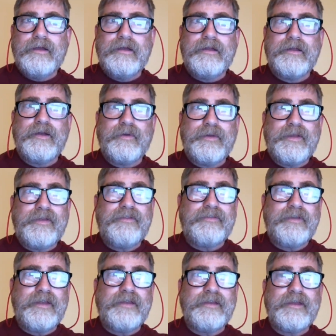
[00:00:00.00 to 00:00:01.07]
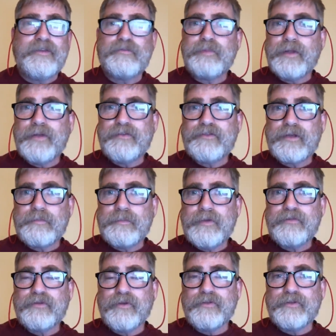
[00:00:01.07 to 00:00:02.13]
that when they send these ballistic
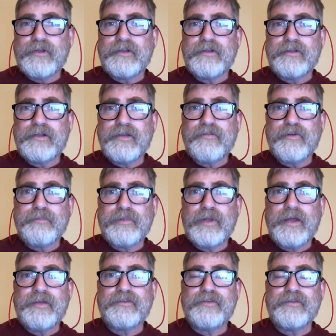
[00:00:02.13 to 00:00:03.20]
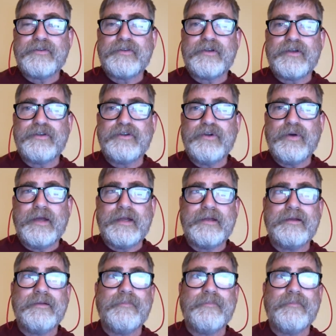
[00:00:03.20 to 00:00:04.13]
missiles into the different places that they're doing,